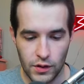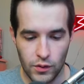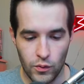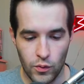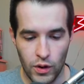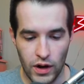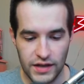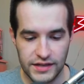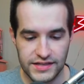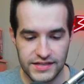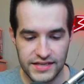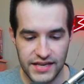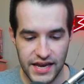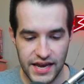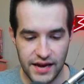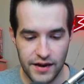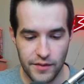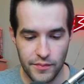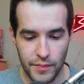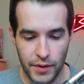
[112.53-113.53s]

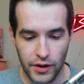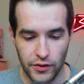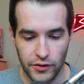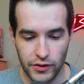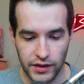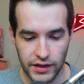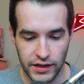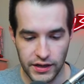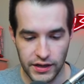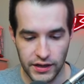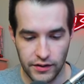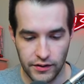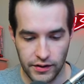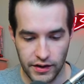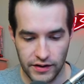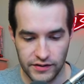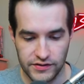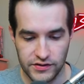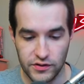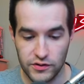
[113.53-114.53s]
Watsine, Melkid.
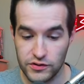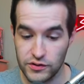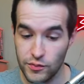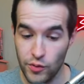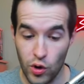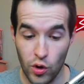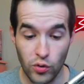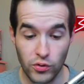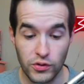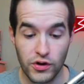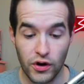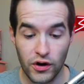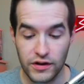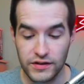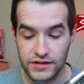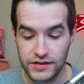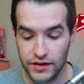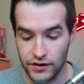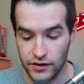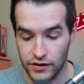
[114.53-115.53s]
Okay, so there's some old
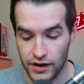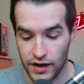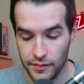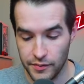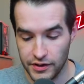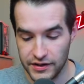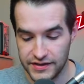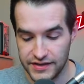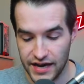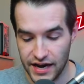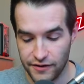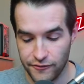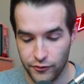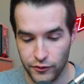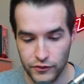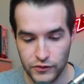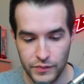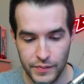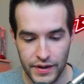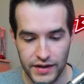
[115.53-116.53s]
cards in here. Goblin Attack
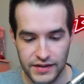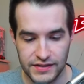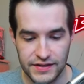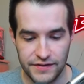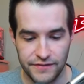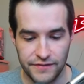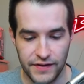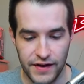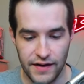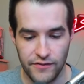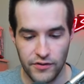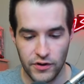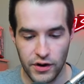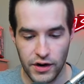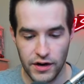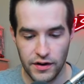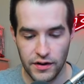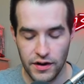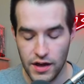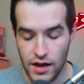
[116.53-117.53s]
Force from SC5. All
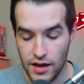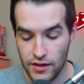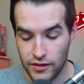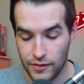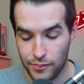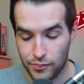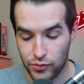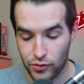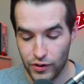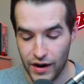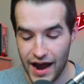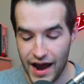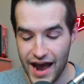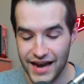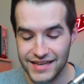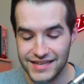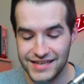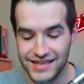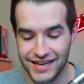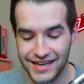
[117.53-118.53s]
right. The
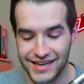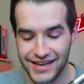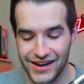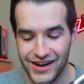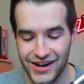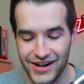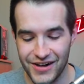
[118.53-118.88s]
Practical